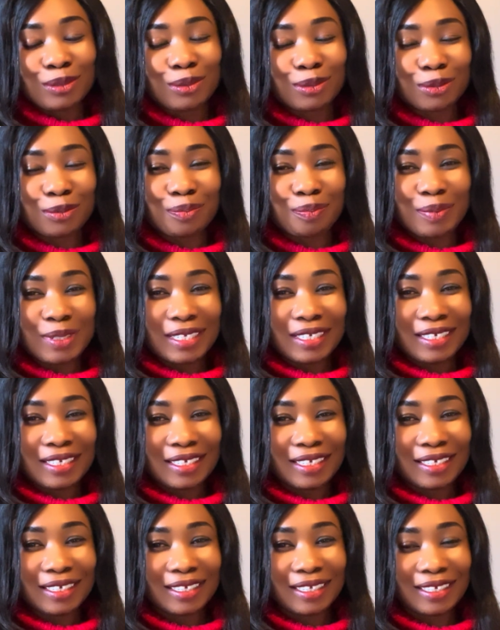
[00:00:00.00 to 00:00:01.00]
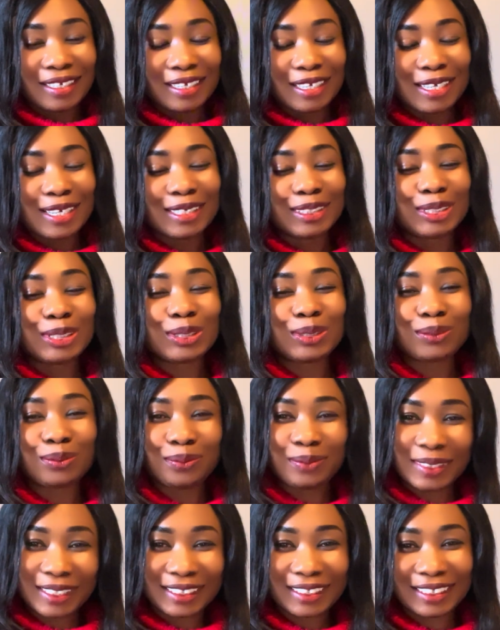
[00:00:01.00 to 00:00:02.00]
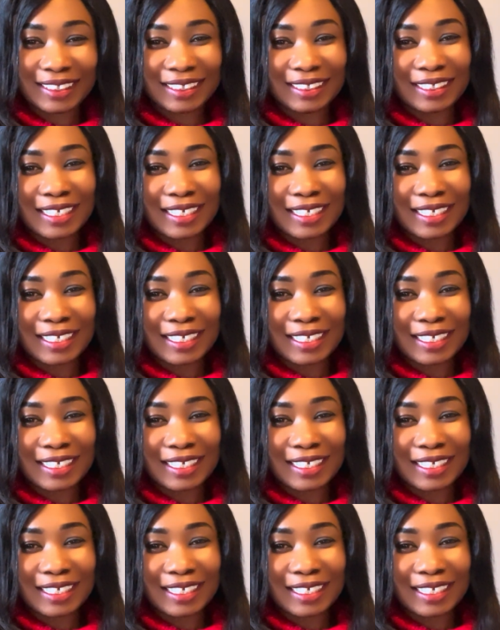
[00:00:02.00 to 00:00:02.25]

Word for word: to be sweet,